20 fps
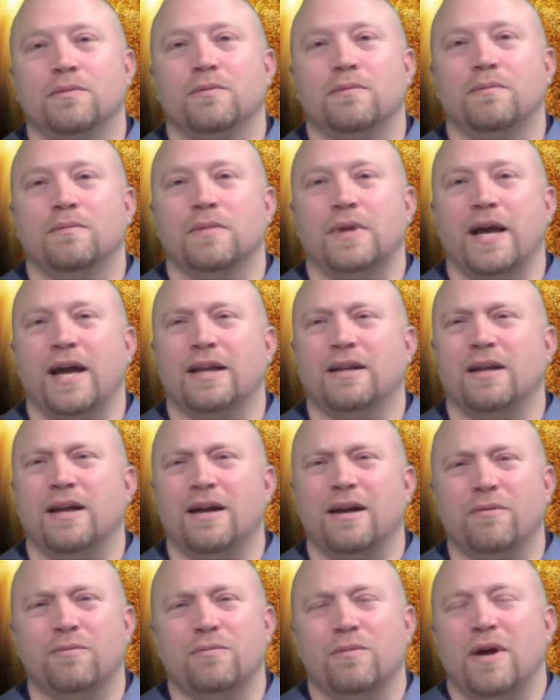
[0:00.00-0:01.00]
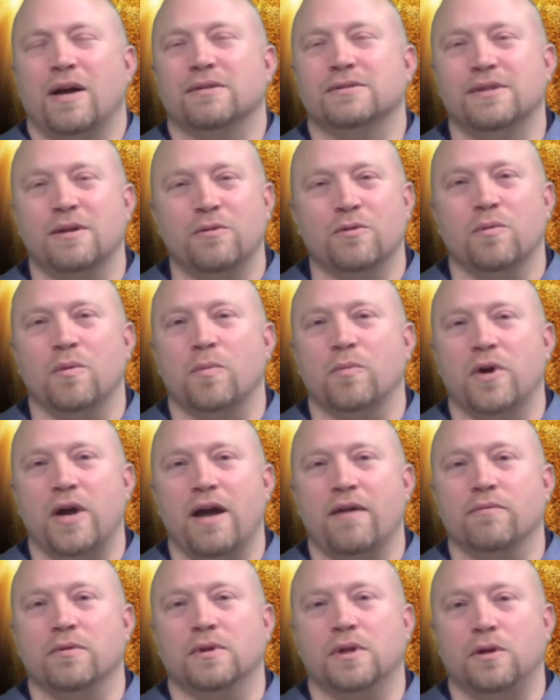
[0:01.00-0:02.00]
they had, I seem to remember
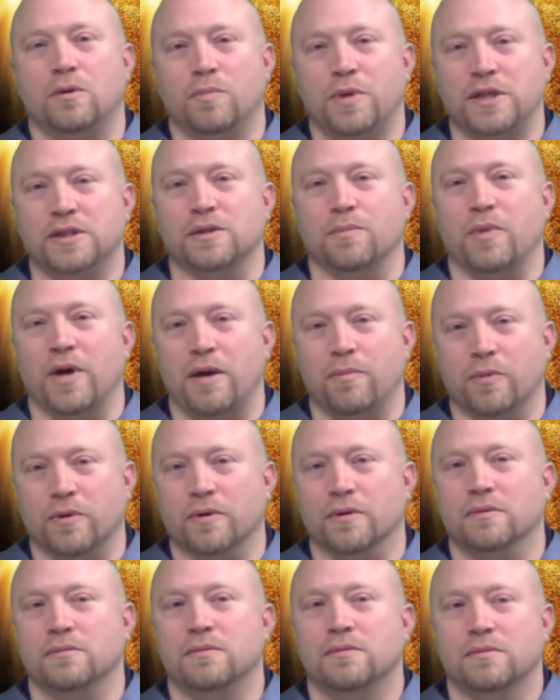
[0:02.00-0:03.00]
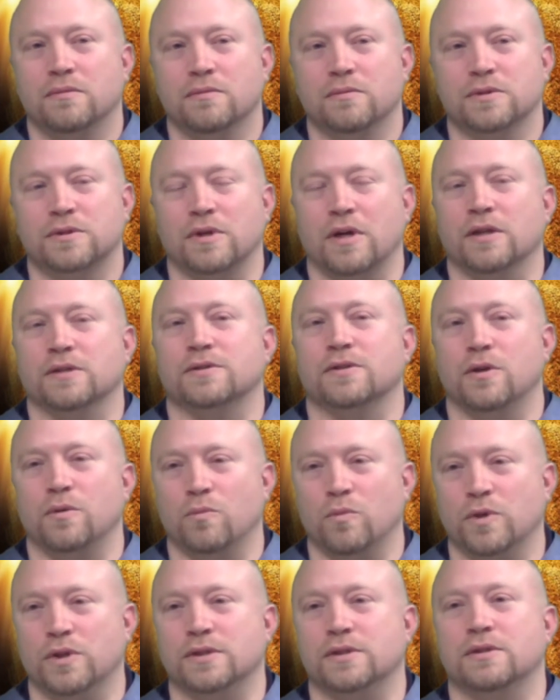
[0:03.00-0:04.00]
having a little piece of paper, which I
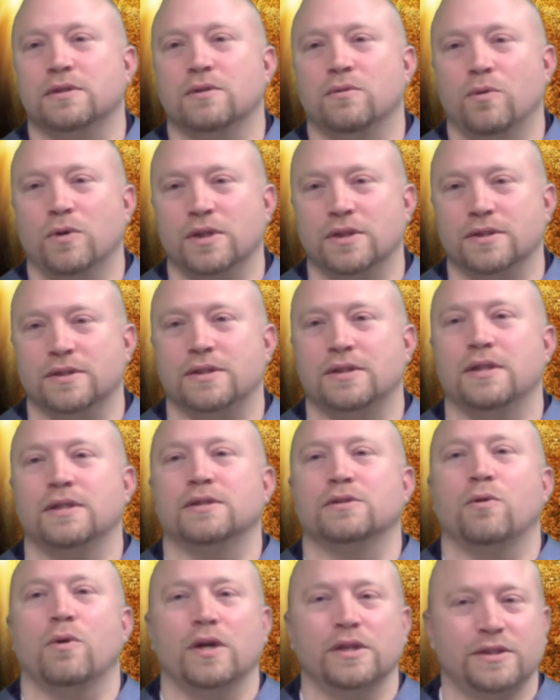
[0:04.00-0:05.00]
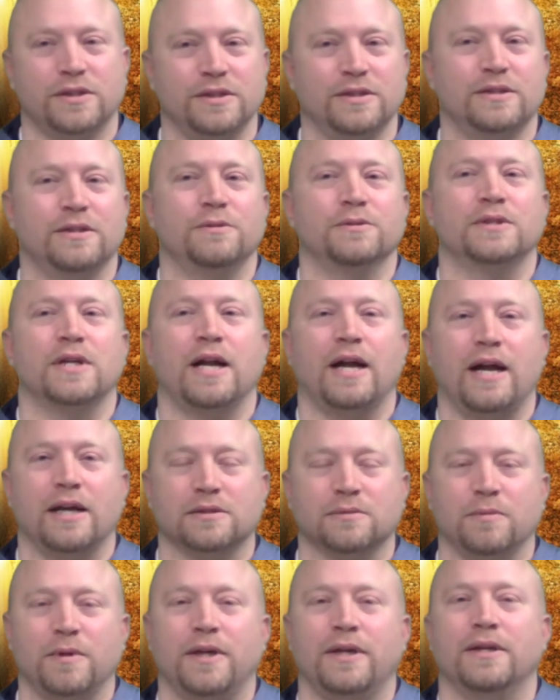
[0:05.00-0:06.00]
assume was his questions he was going to
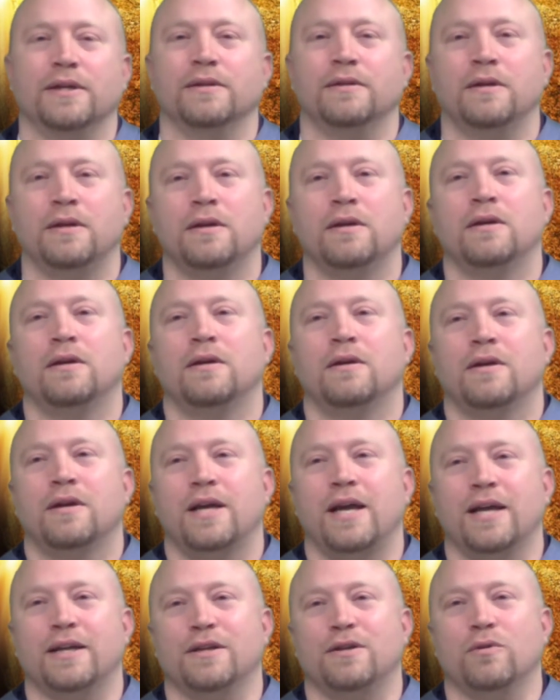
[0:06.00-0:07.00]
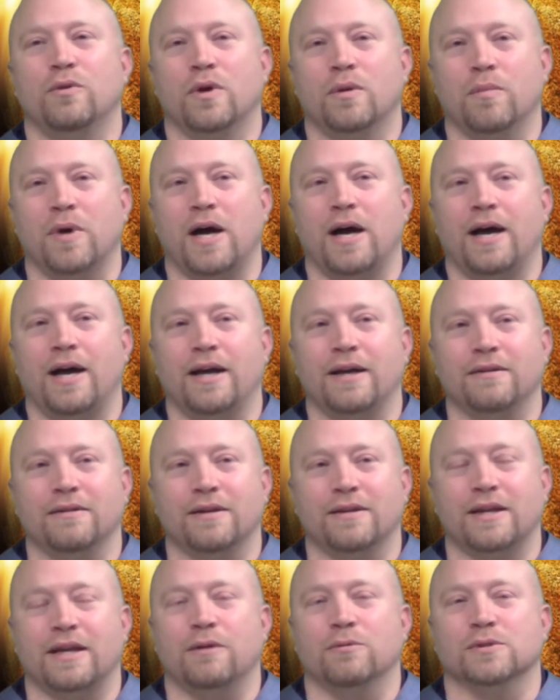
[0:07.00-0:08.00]
ask me, and he had to do it by,
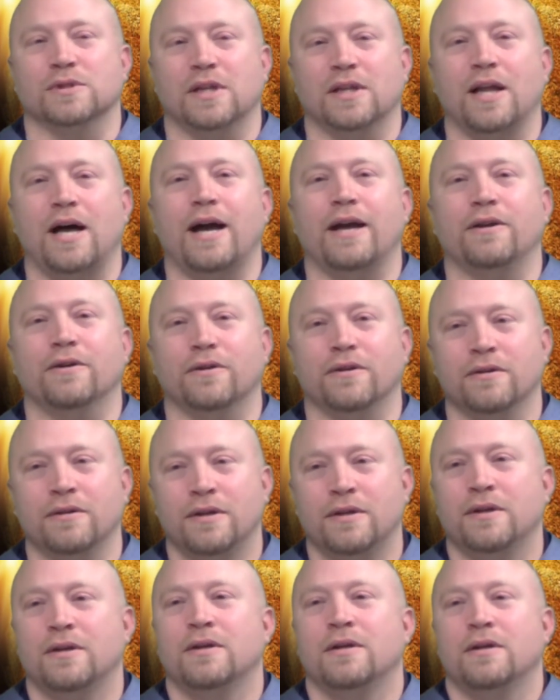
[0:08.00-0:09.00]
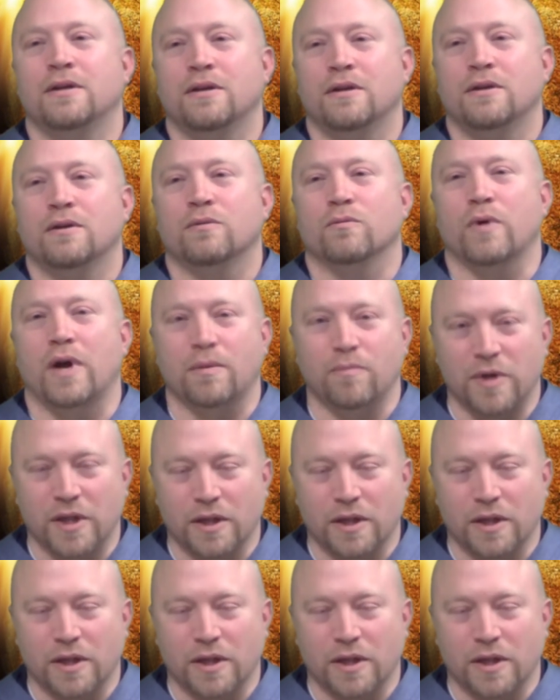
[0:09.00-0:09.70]
I think it was a lighter. Read me the